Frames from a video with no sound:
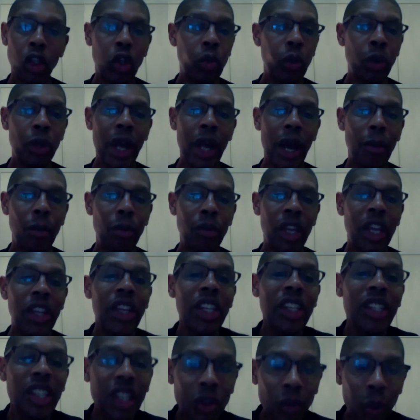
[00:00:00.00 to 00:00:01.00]
It just won't happen.
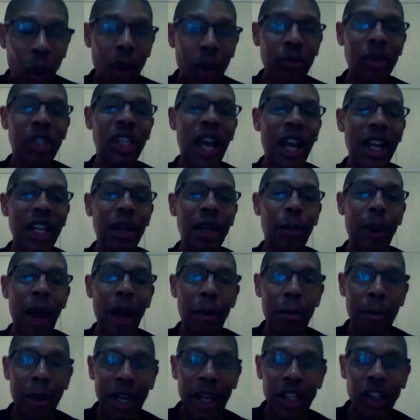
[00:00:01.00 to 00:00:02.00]
And this is what I'm saying
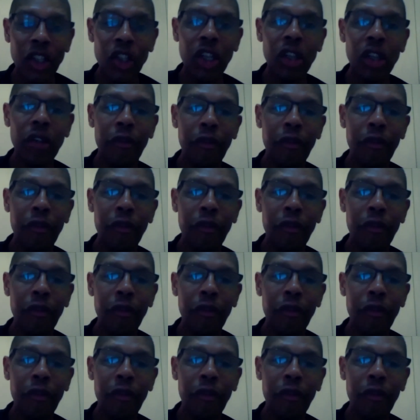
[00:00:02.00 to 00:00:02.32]
about managing.